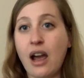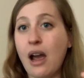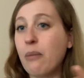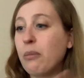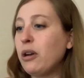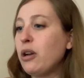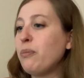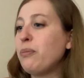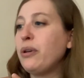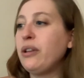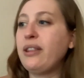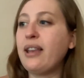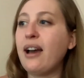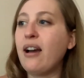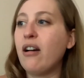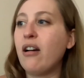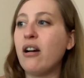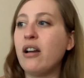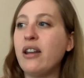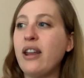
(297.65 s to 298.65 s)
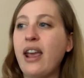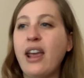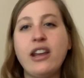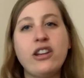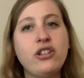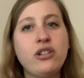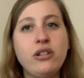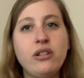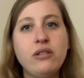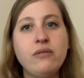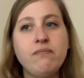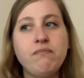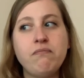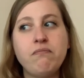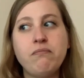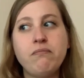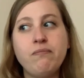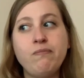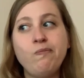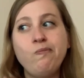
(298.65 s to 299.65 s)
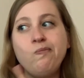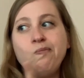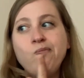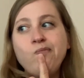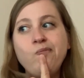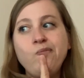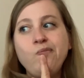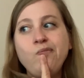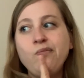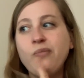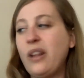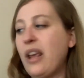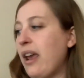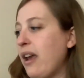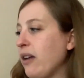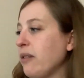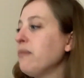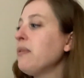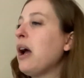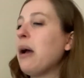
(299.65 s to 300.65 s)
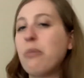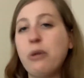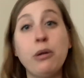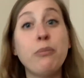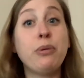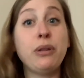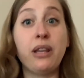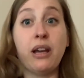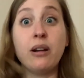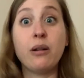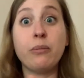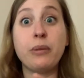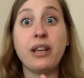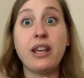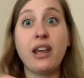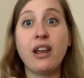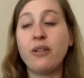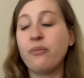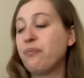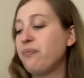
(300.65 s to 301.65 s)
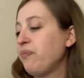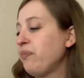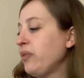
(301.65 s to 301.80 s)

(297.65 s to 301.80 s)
I'm gonna put that on a can. I'm gonna put that on my can.